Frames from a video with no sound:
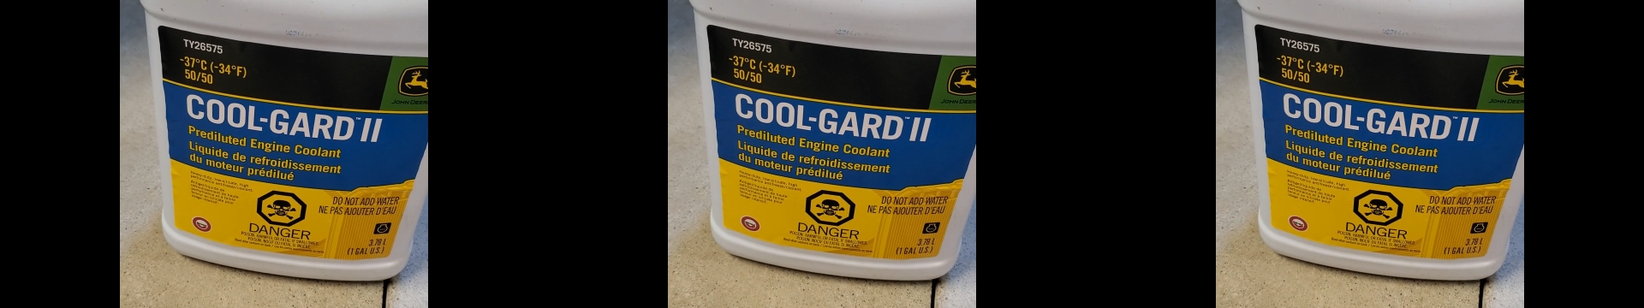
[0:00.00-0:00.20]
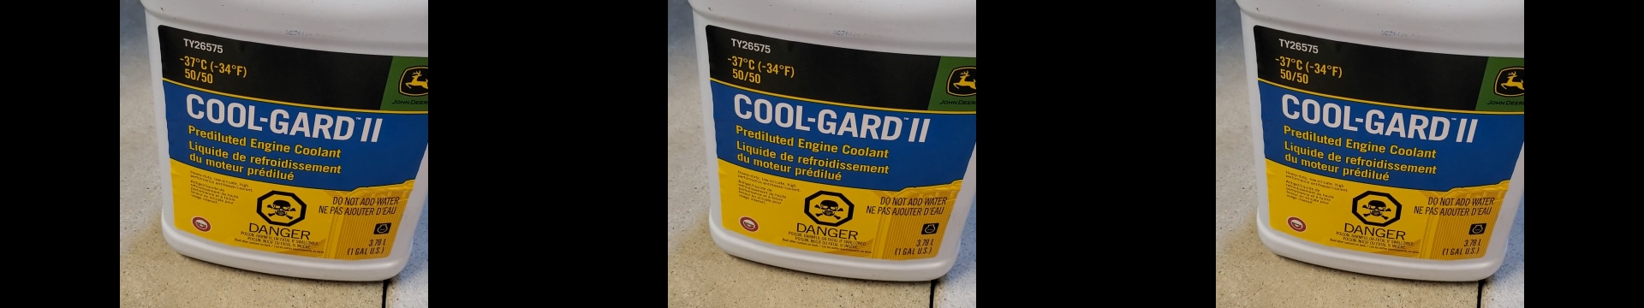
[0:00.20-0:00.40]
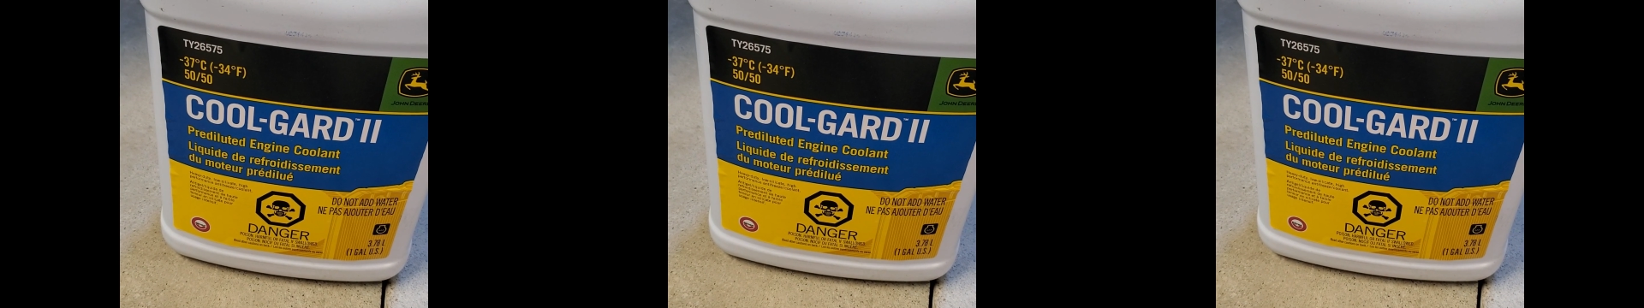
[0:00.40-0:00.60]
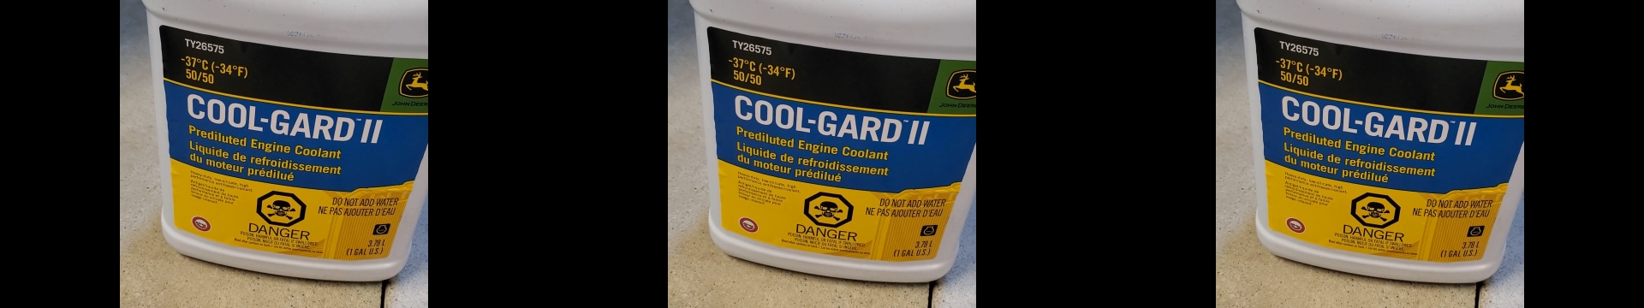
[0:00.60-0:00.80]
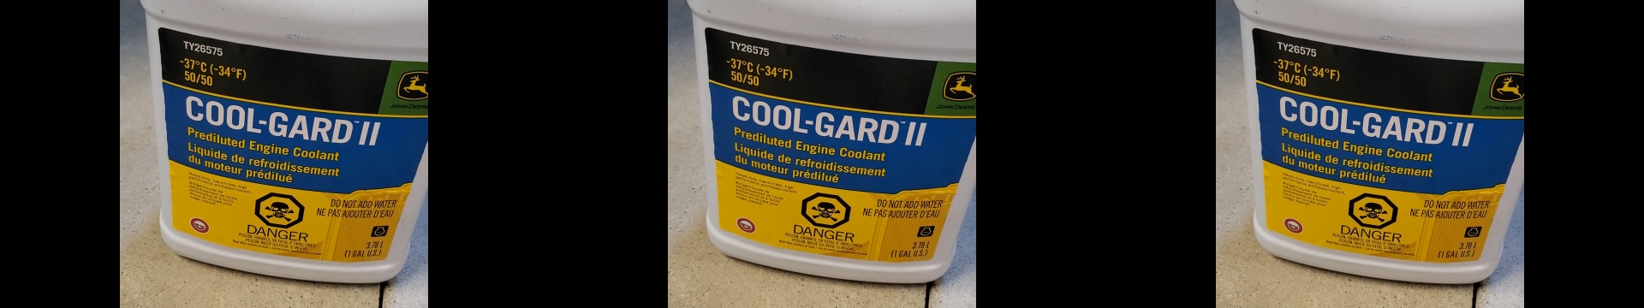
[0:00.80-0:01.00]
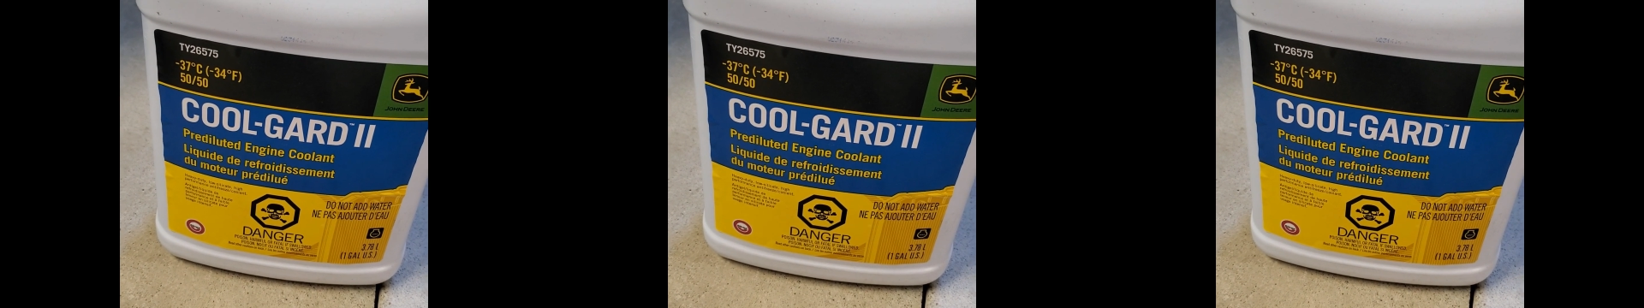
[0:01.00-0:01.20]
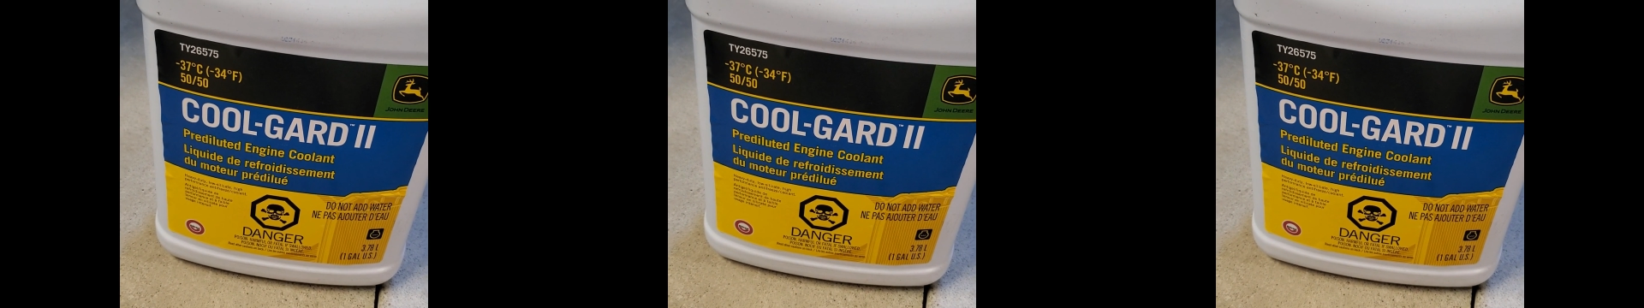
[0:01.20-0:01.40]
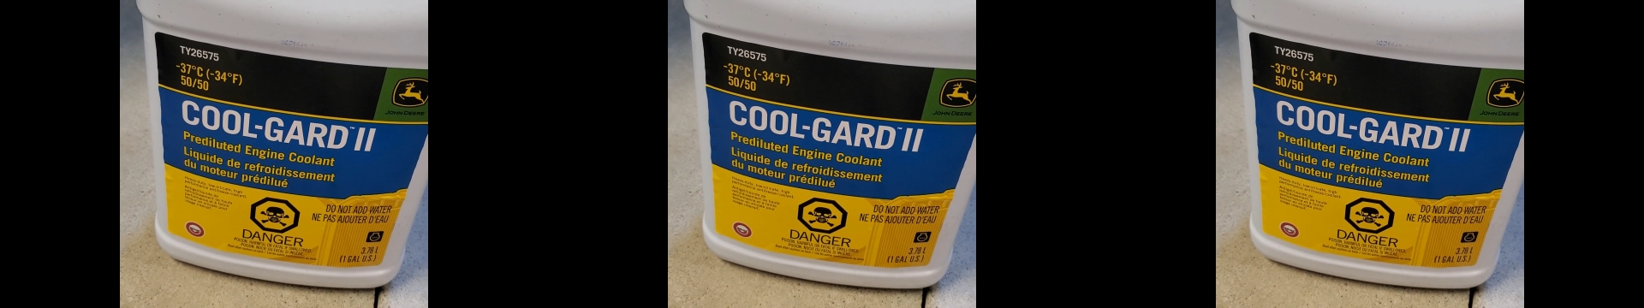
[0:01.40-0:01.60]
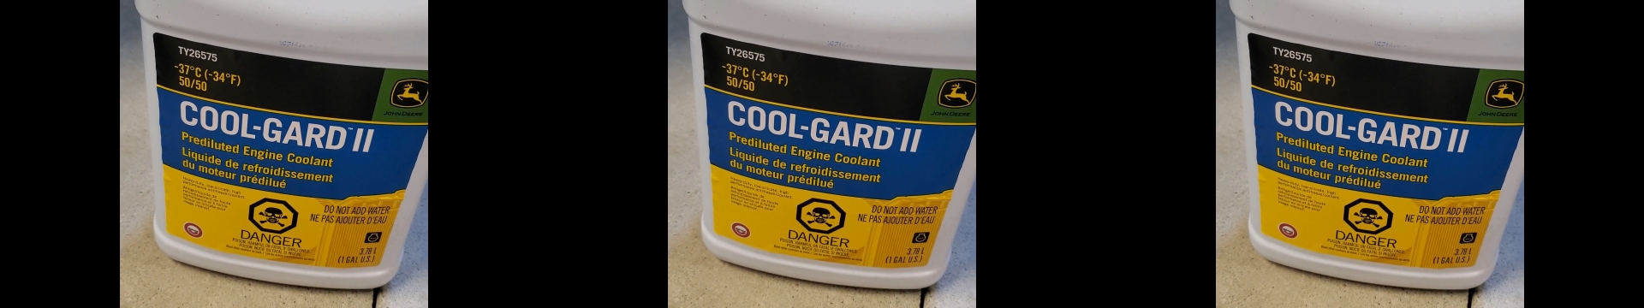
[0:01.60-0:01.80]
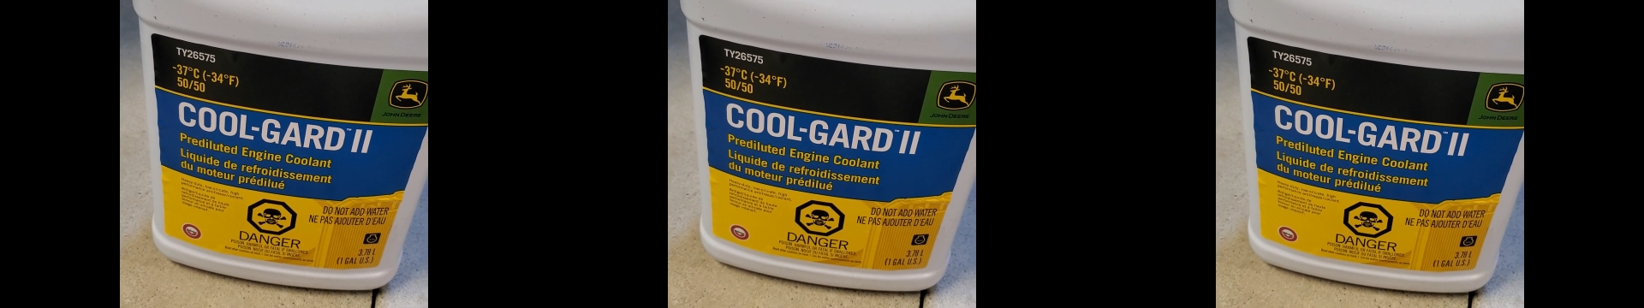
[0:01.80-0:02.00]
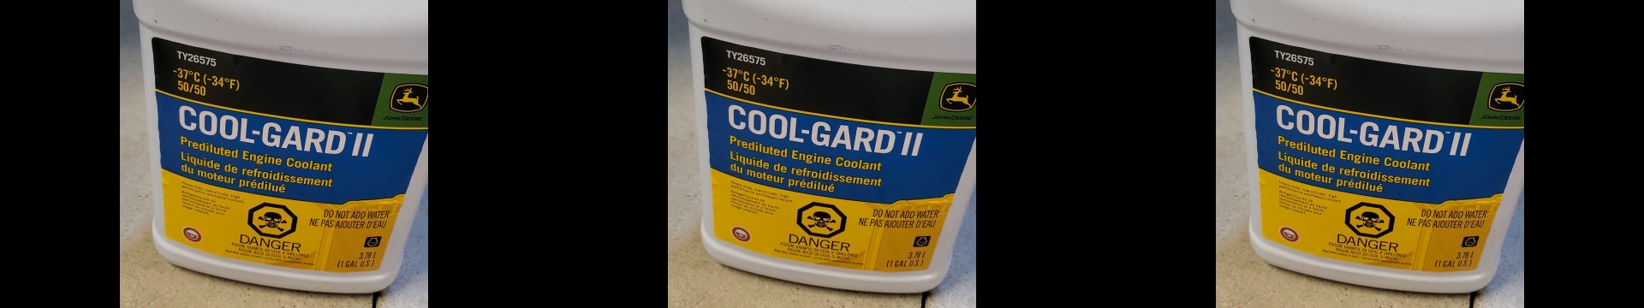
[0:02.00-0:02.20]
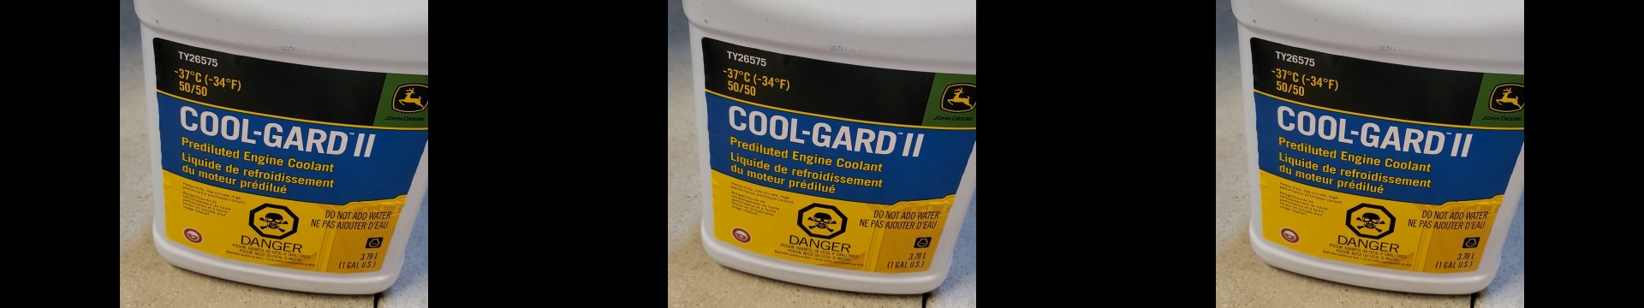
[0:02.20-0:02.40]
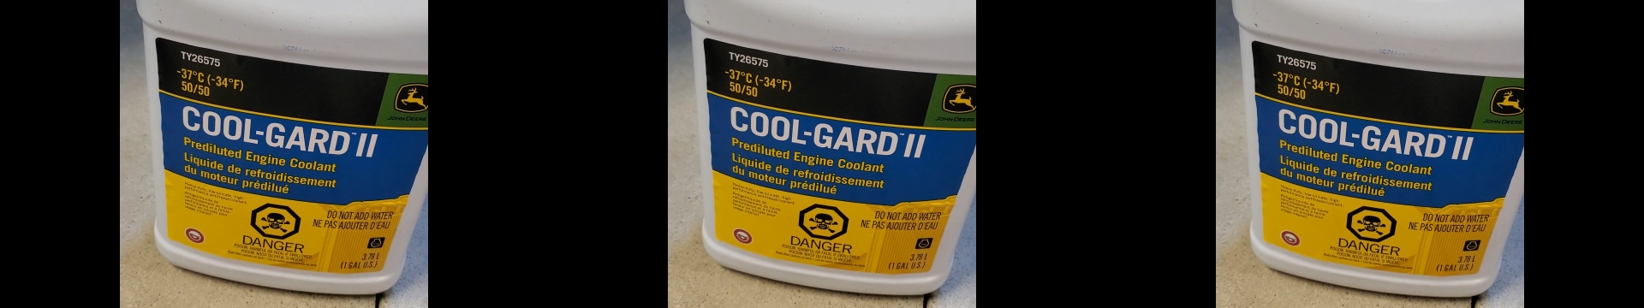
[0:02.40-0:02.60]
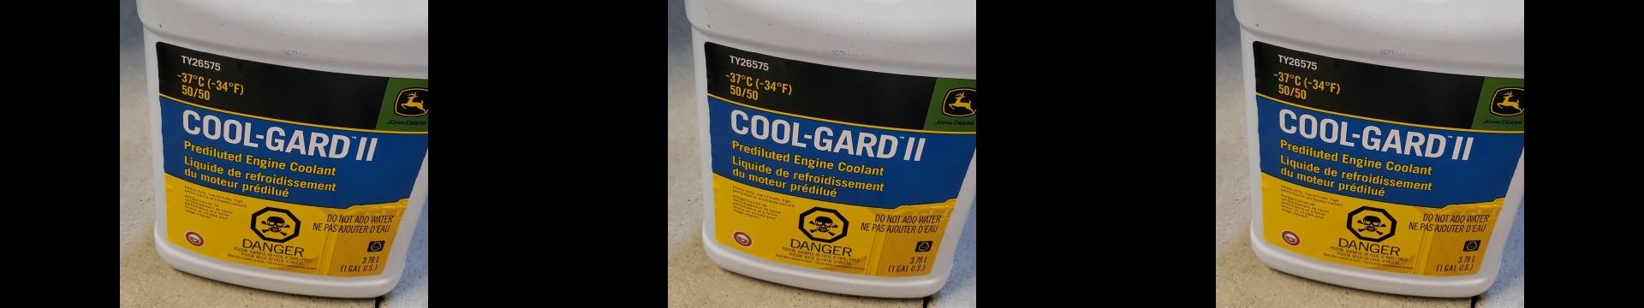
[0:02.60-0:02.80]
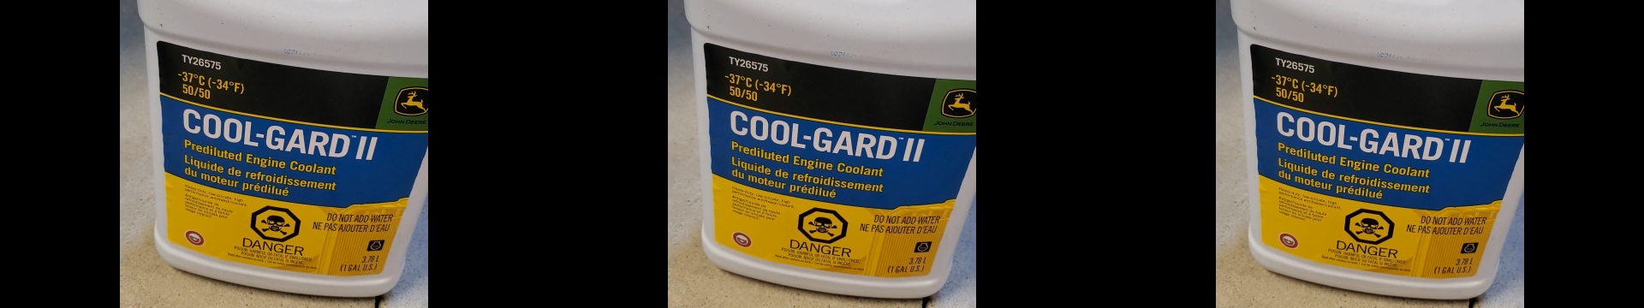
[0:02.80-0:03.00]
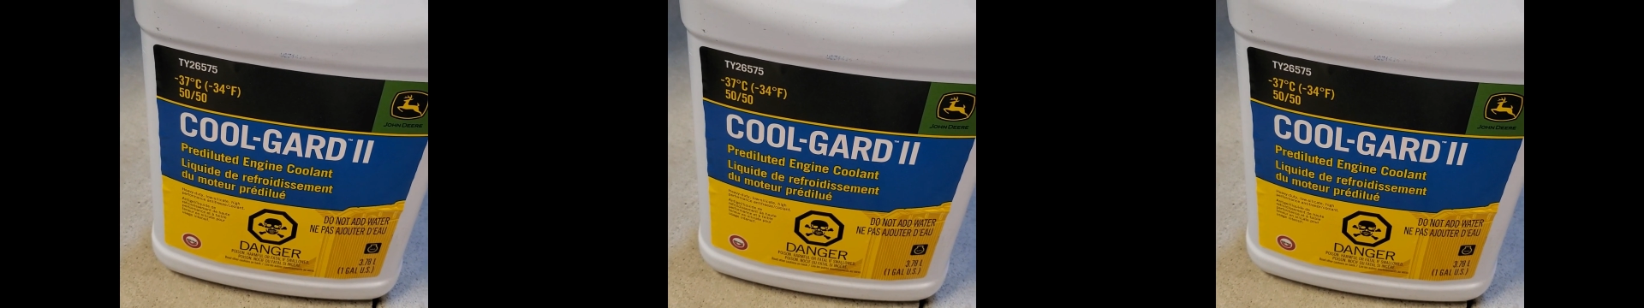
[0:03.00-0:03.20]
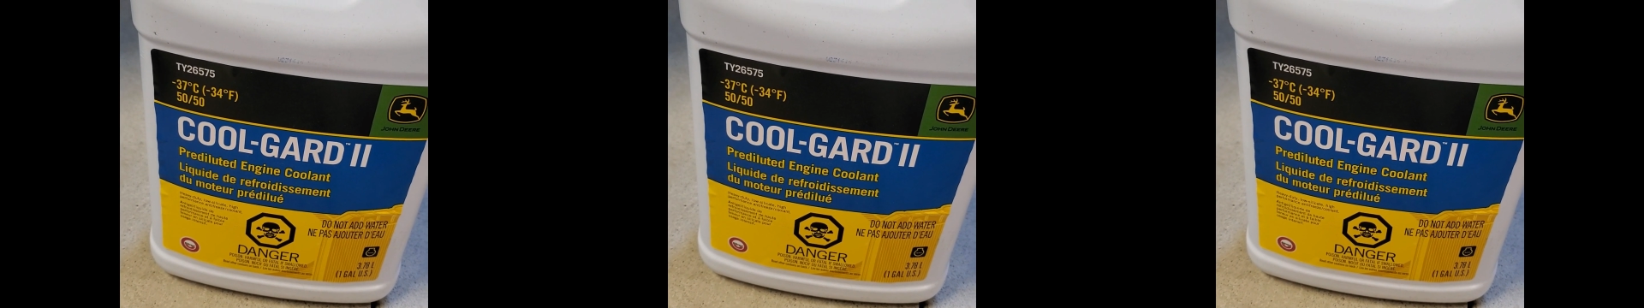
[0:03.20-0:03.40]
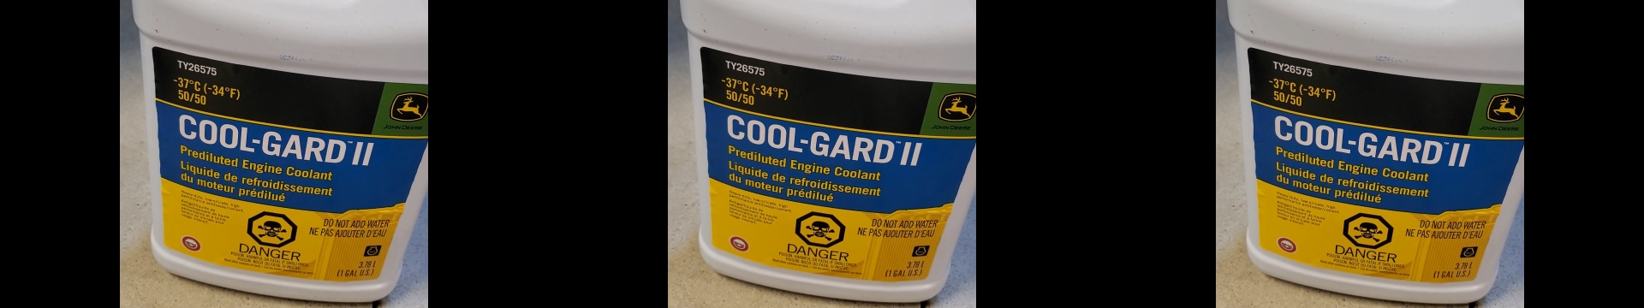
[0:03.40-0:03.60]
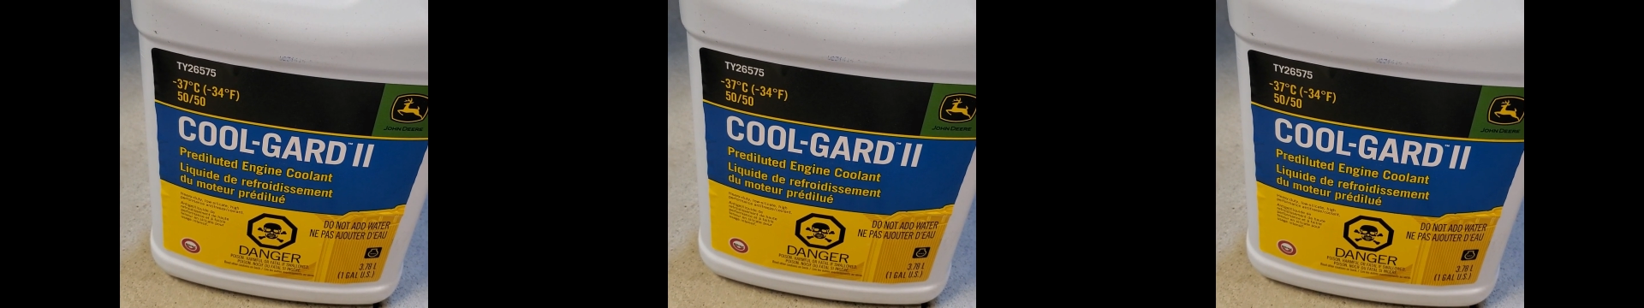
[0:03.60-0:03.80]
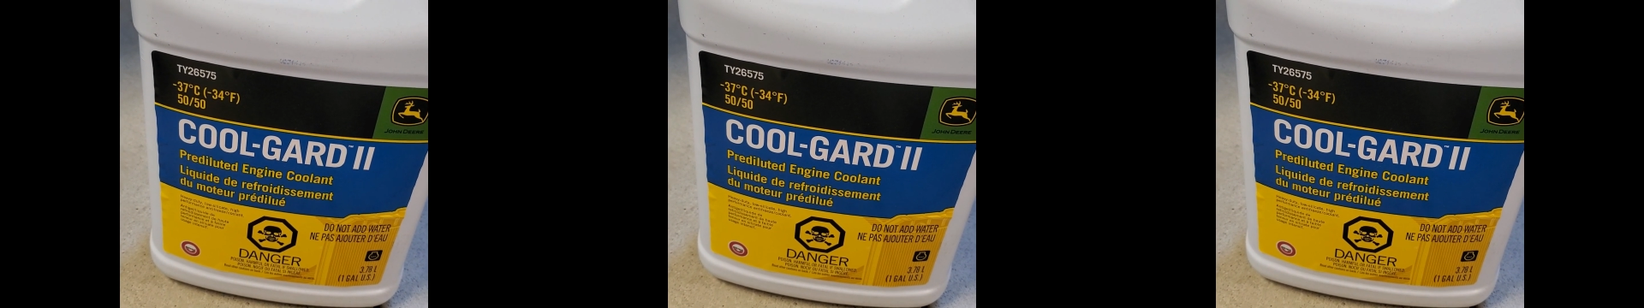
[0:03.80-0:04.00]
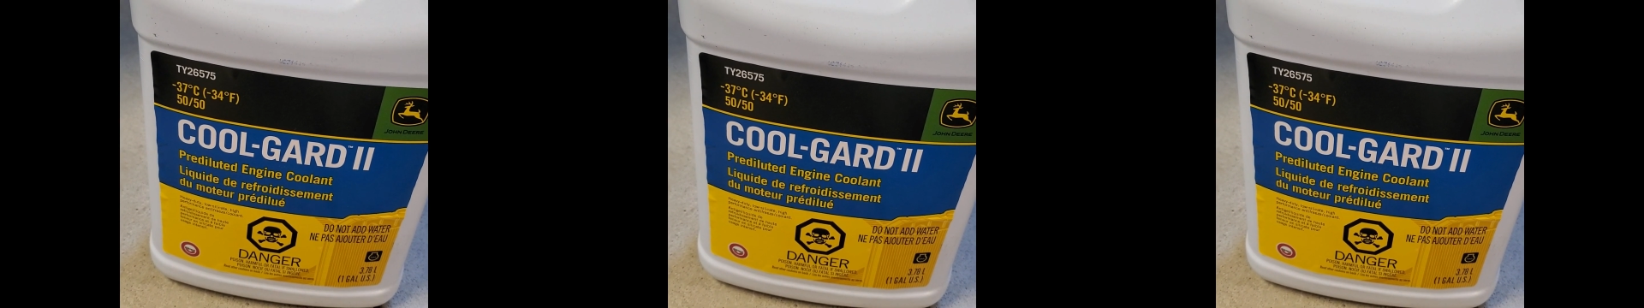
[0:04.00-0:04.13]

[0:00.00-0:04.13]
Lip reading: No face is visible, so there are no lips to read.